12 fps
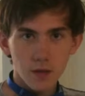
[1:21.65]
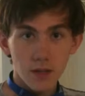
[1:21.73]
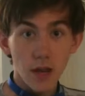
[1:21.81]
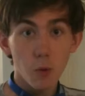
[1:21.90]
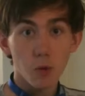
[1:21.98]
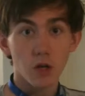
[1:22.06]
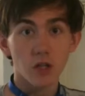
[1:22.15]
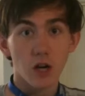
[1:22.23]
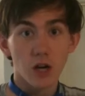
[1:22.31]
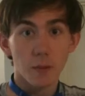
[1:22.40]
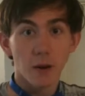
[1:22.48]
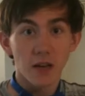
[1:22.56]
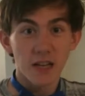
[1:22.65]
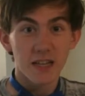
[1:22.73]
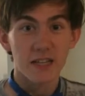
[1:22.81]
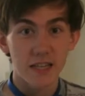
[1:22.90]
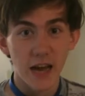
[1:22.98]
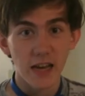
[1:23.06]
Now we're going to talk about
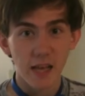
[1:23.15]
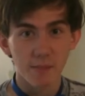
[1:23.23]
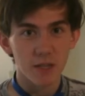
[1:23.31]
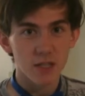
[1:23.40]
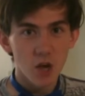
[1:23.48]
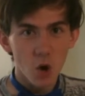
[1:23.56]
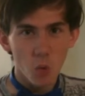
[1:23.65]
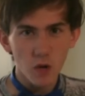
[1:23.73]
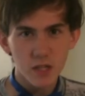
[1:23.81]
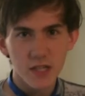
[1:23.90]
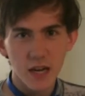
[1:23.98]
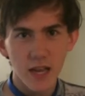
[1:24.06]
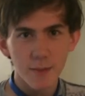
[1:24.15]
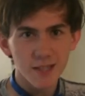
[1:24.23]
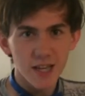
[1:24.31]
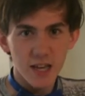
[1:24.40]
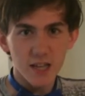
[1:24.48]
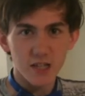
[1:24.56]
dynamics. What is
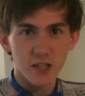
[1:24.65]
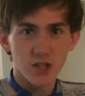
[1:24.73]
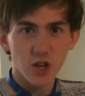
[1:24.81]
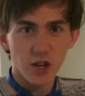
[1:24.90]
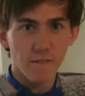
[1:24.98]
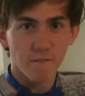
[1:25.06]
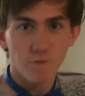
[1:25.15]
dynamics? It is the study of